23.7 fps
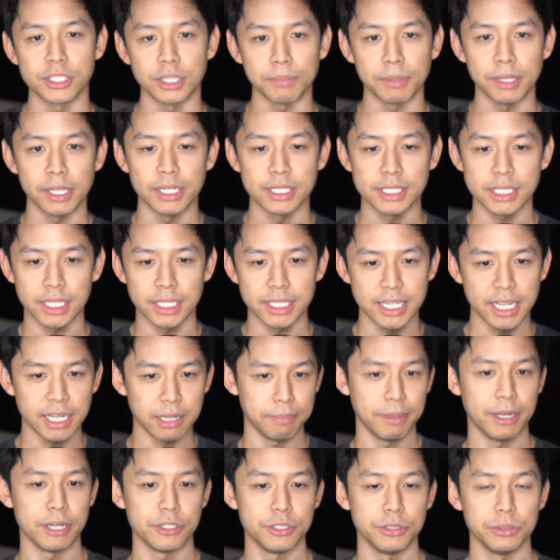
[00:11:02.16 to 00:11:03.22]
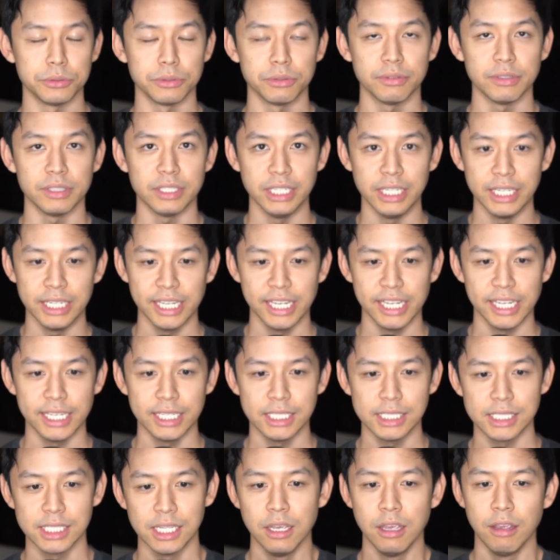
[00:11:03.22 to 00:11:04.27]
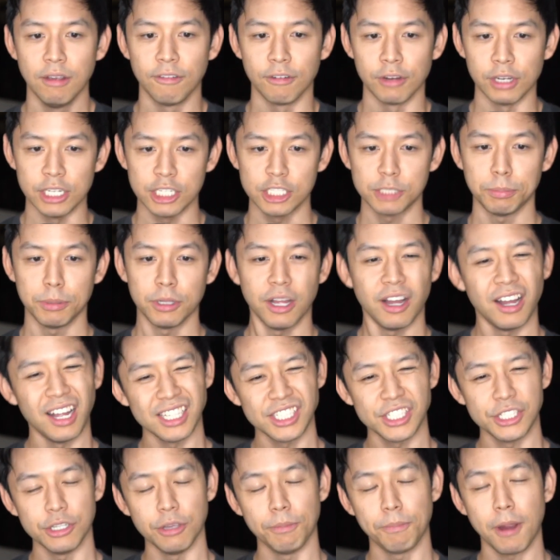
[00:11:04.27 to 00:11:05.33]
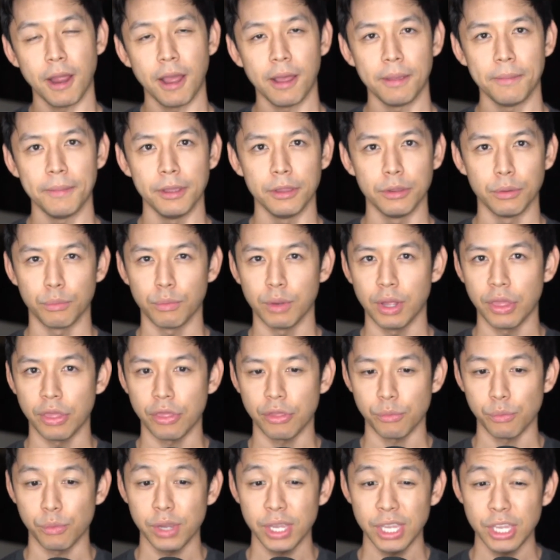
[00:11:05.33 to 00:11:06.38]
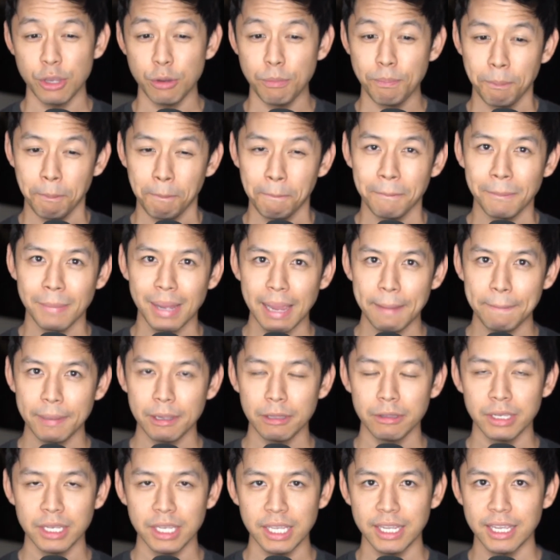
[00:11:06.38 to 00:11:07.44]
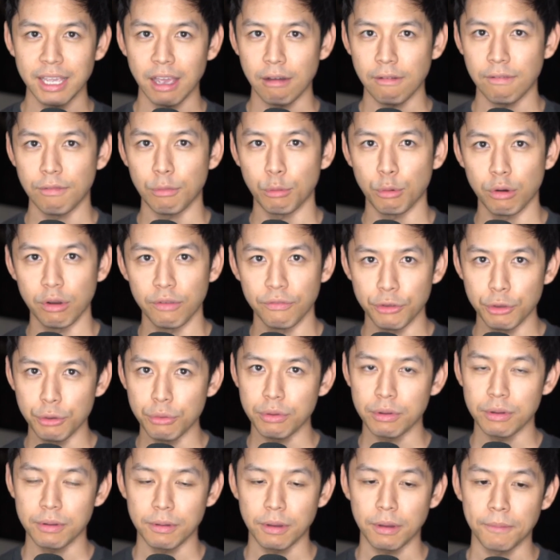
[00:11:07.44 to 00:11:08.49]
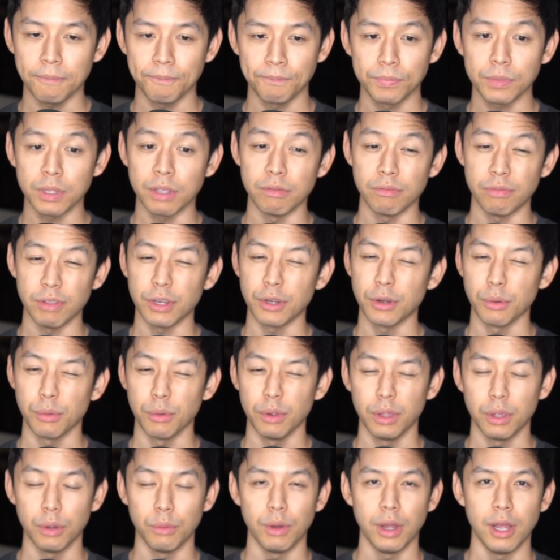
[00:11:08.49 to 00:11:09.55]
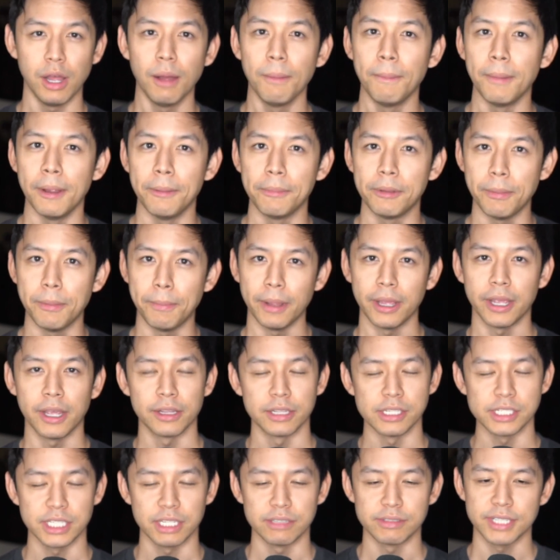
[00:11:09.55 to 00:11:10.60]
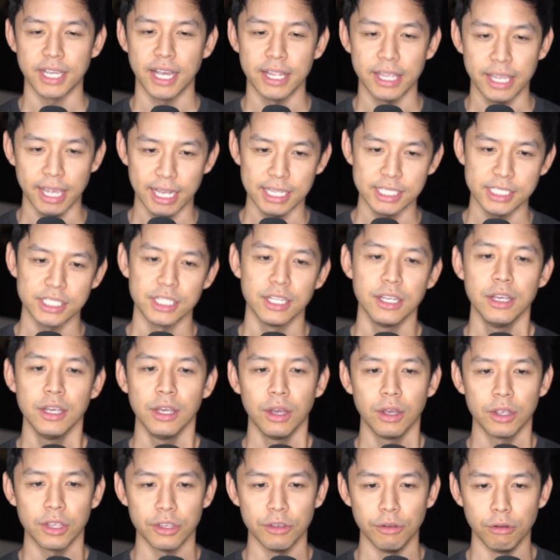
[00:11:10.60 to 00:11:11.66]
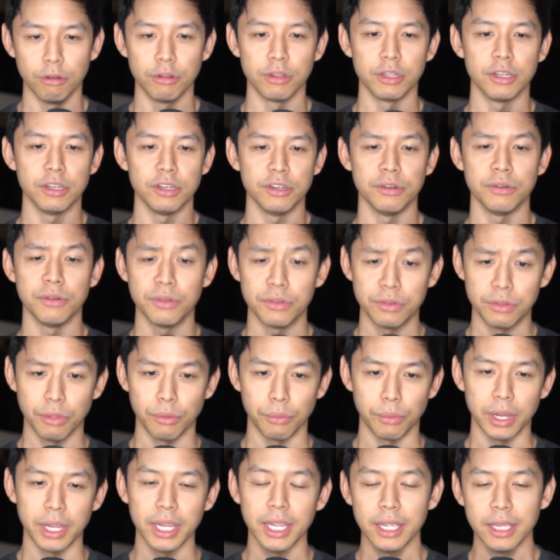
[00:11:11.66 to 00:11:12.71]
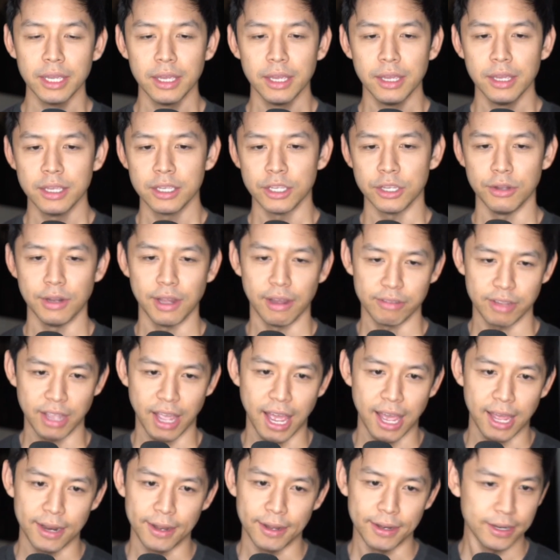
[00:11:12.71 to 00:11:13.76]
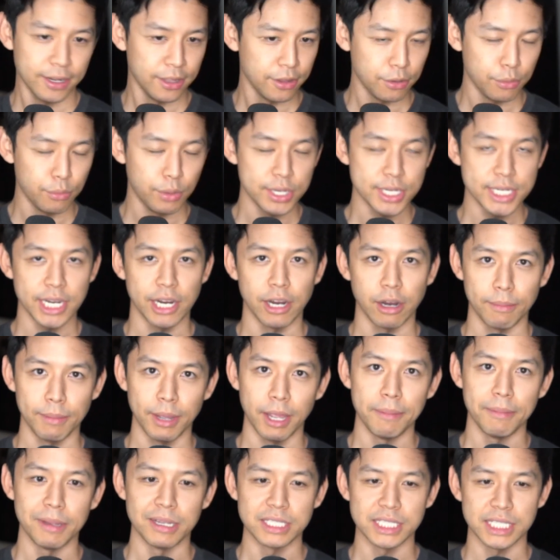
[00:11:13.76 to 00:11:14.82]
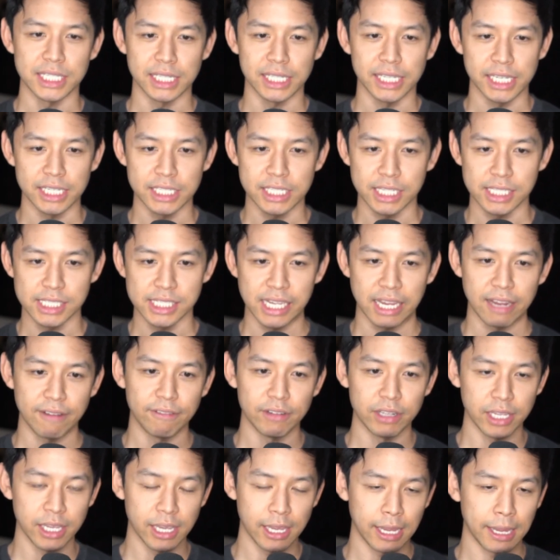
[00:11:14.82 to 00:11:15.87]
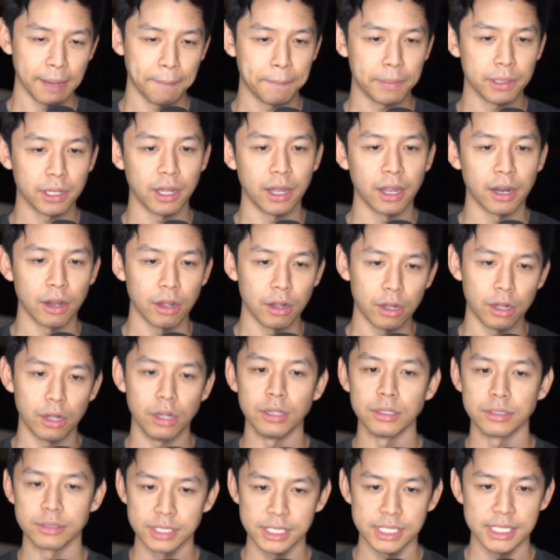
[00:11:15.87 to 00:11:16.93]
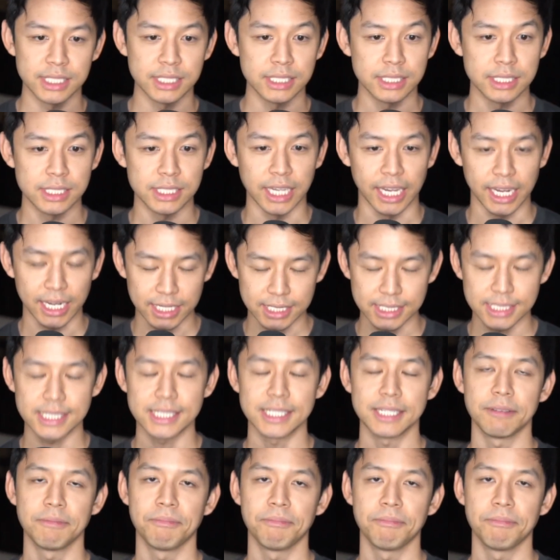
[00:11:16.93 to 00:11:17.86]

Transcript: I mean, it's going to take about 250 gigs for each plot, so you'll probably be able to run 3. You might be able to eke out 4 if you configure really well, but to play on the safe side, yes, you'll only need to do 3. You'd have to add another 1 terabyte basically to safely plot all 6.